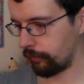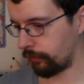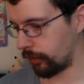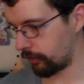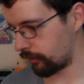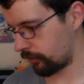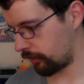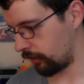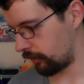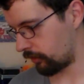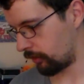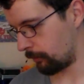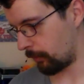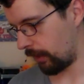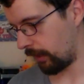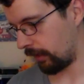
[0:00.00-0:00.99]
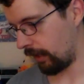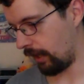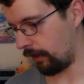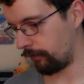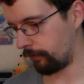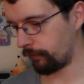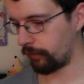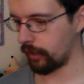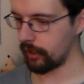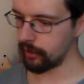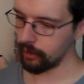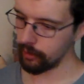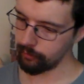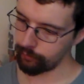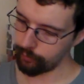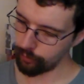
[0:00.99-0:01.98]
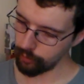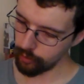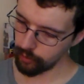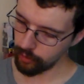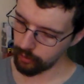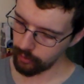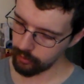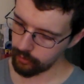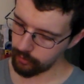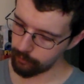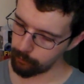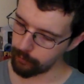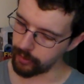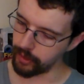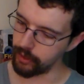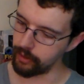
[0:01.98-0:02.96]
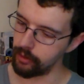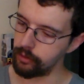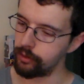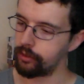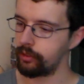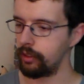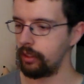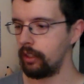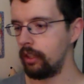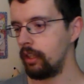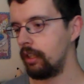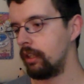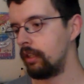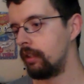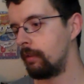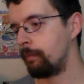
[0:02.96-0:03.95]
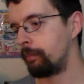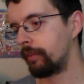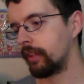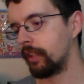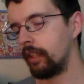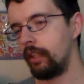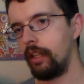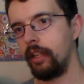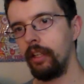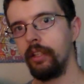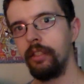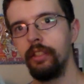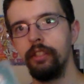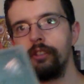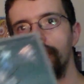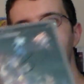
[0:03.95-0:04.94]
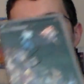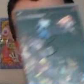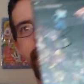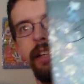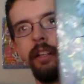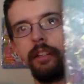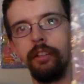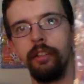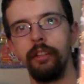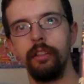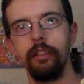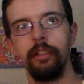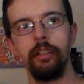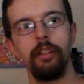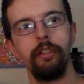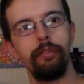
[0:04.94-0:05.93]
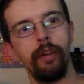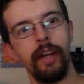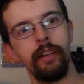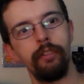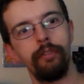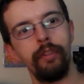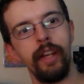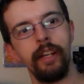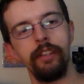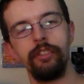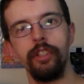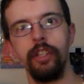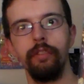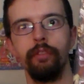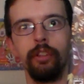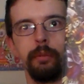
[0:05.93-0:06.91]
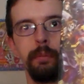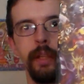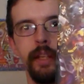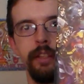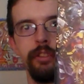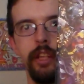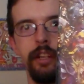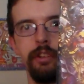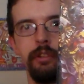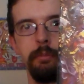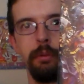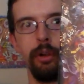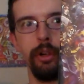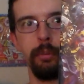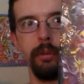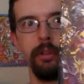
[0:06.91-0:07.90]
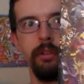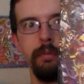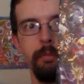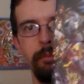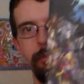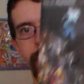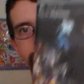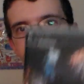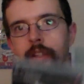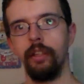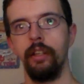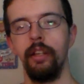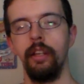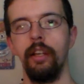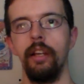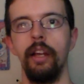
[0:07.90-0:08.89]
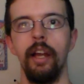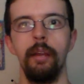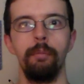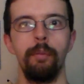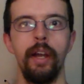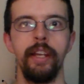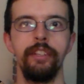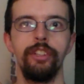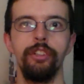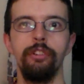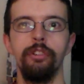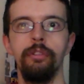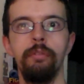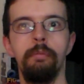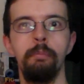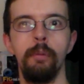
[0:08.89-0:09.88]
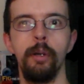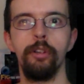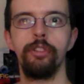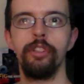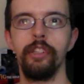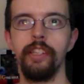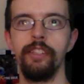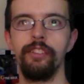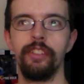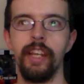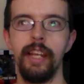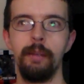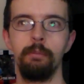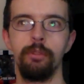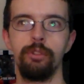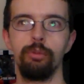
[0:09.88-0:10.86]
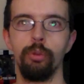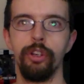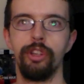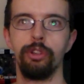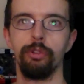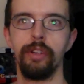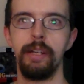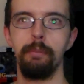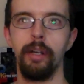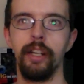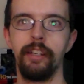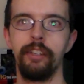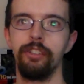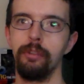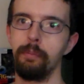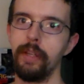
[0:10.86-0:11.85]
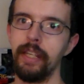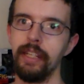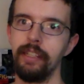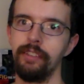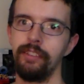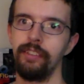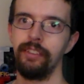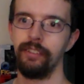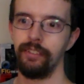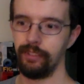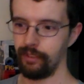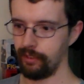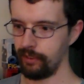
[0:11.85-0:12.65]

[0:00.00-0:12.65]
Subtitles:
First system I have here for is Dissidia Final Fantasy for the PlayStation Portable. And mind you, most of these games were $3 a piece.